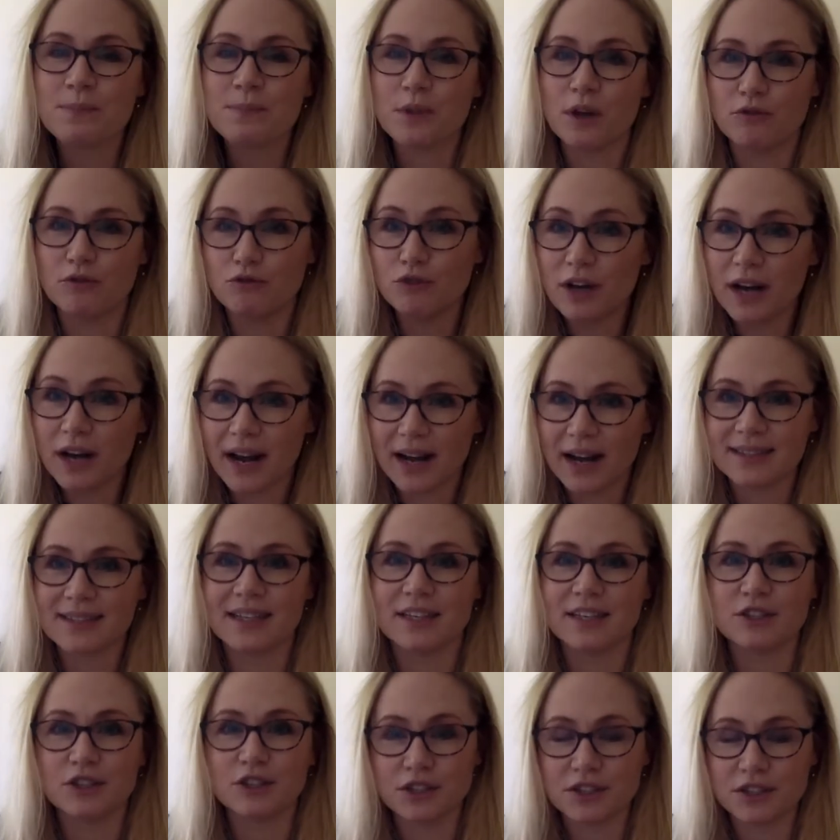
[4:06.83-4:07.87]
and
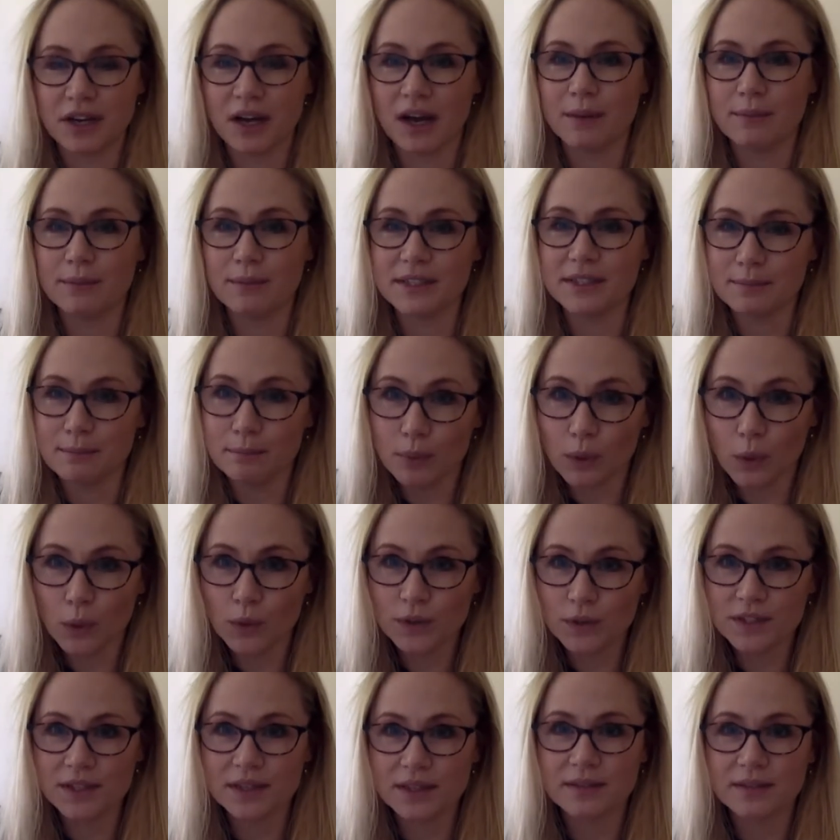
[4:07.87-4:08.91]
relaxation time is
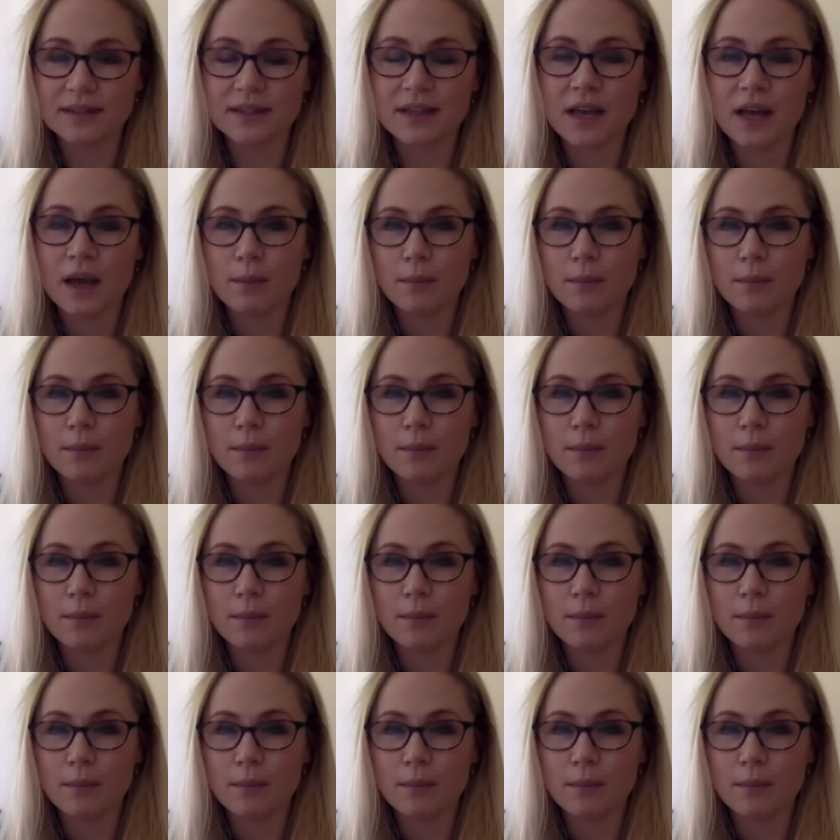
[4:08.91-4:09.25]
important.